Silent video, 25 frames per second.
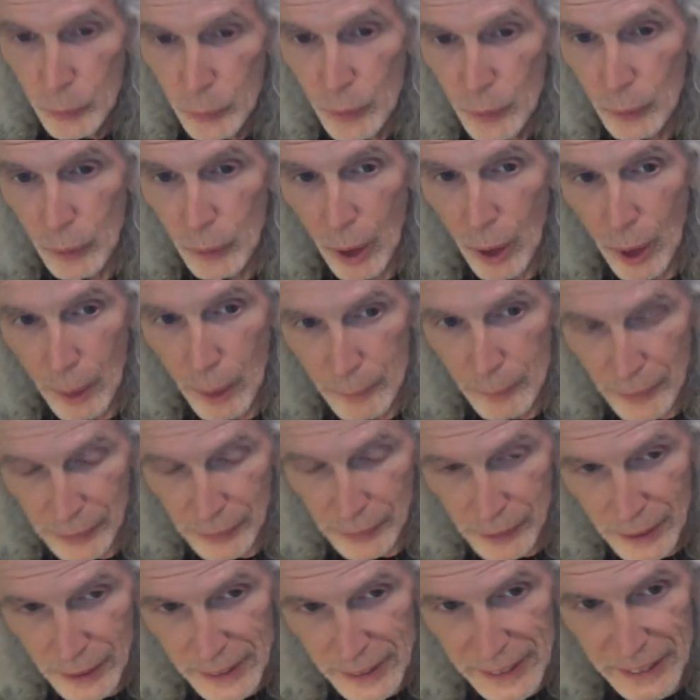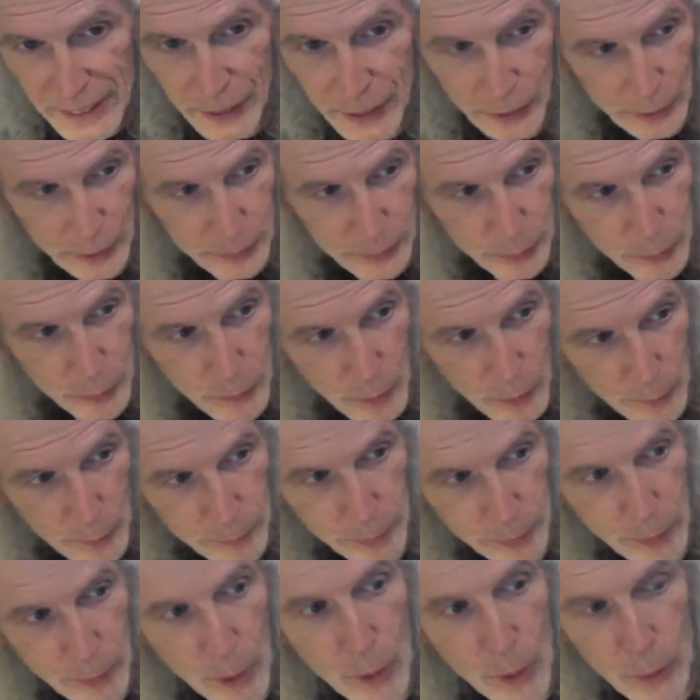The linear
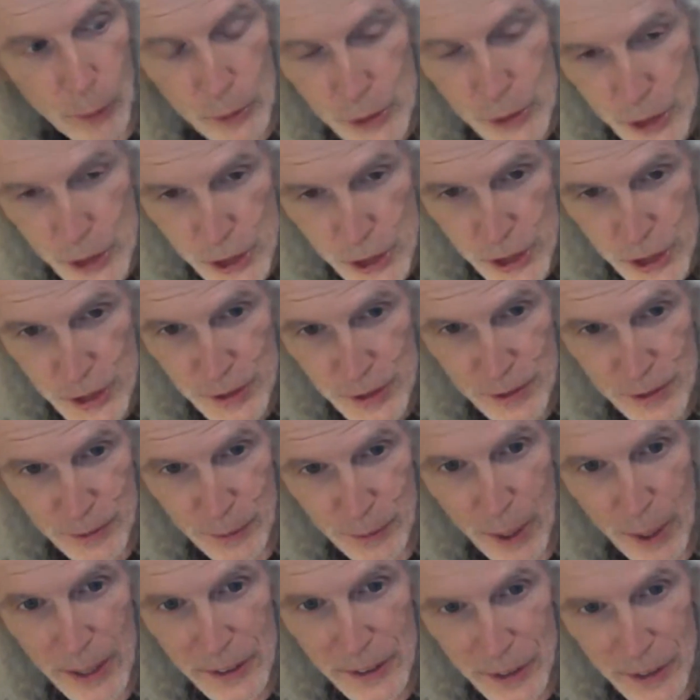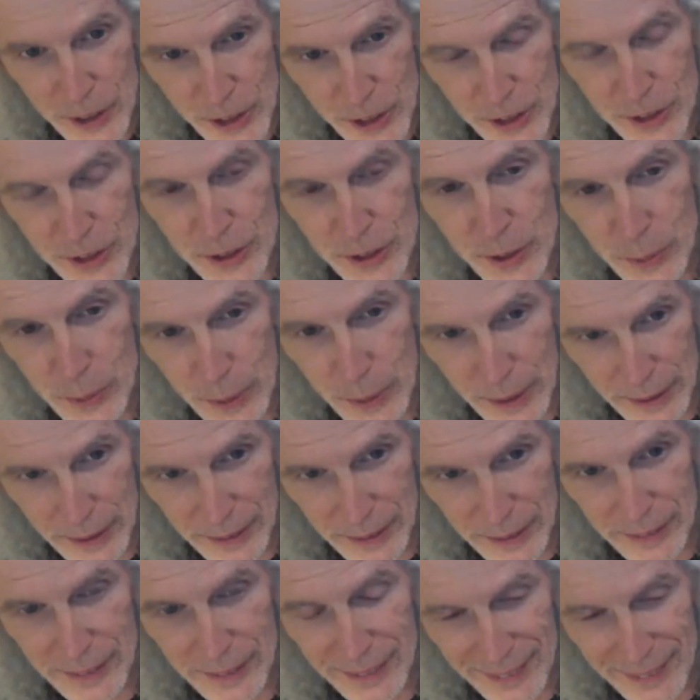approach, right, to just do it
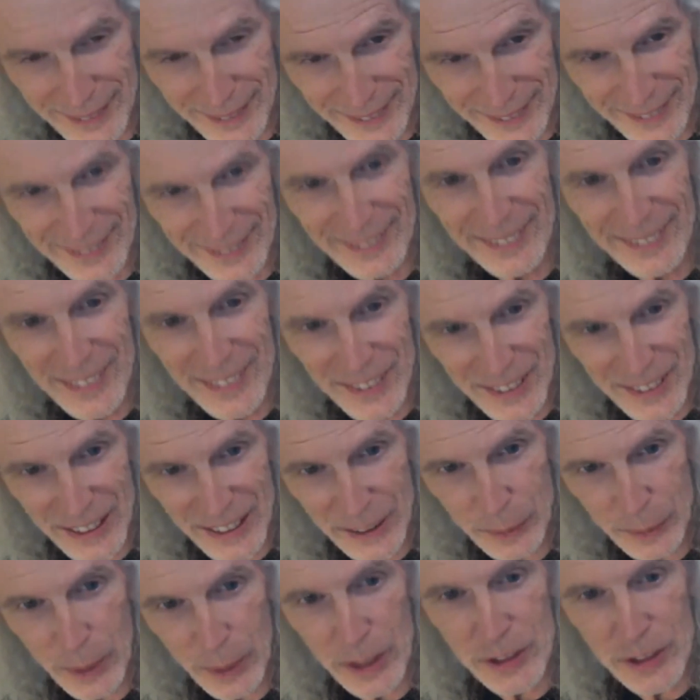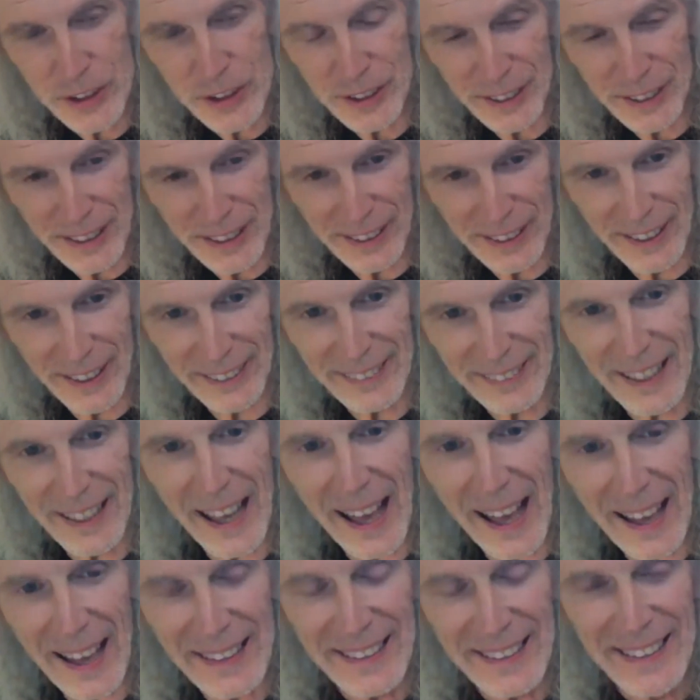sequentially like
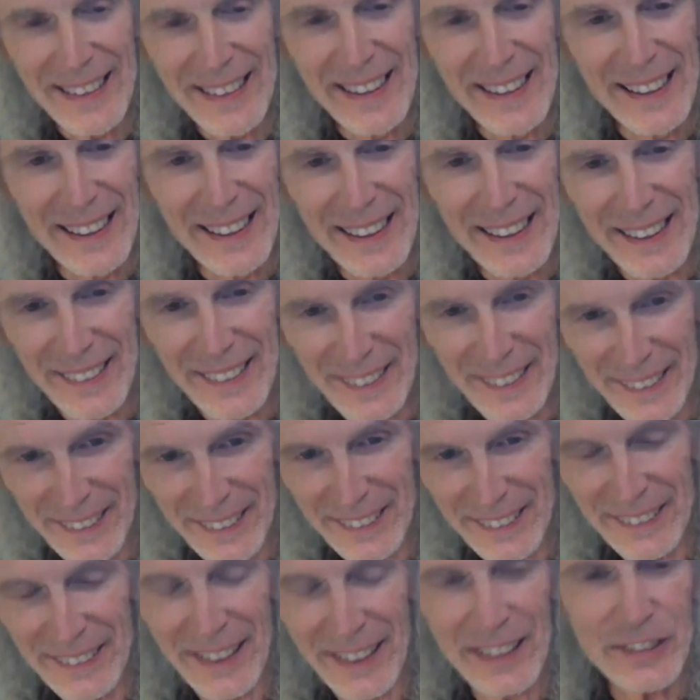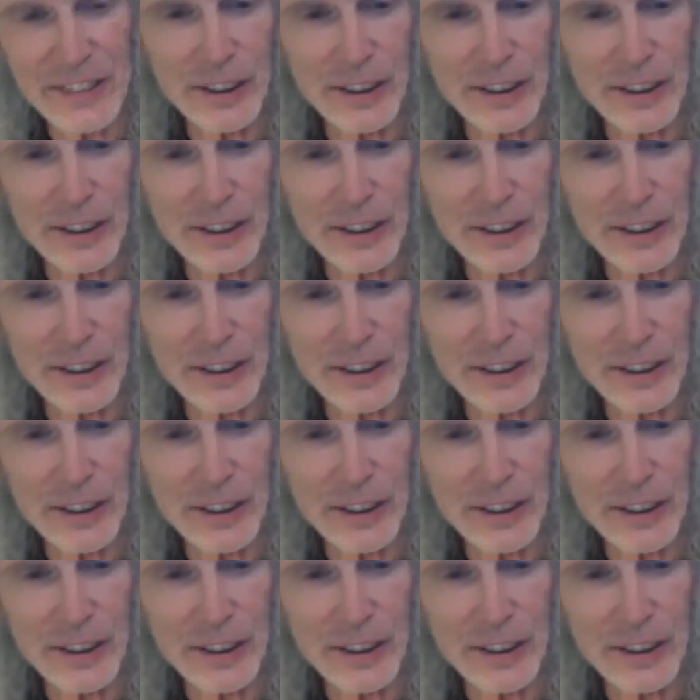that, that's a